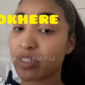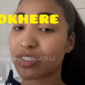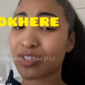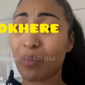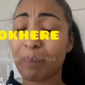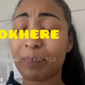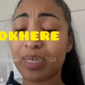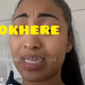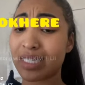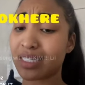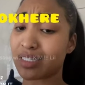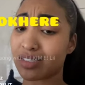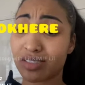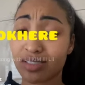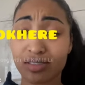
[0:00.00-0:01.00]
So
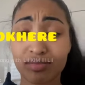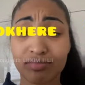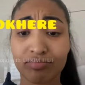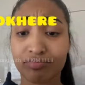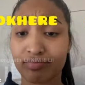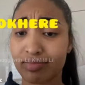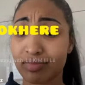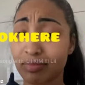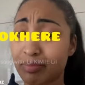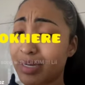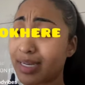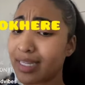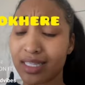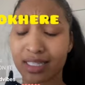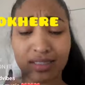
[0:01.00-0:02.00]
please,
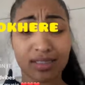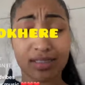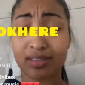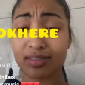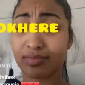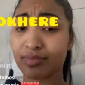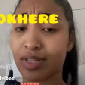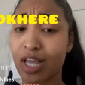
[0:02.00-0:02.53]
please,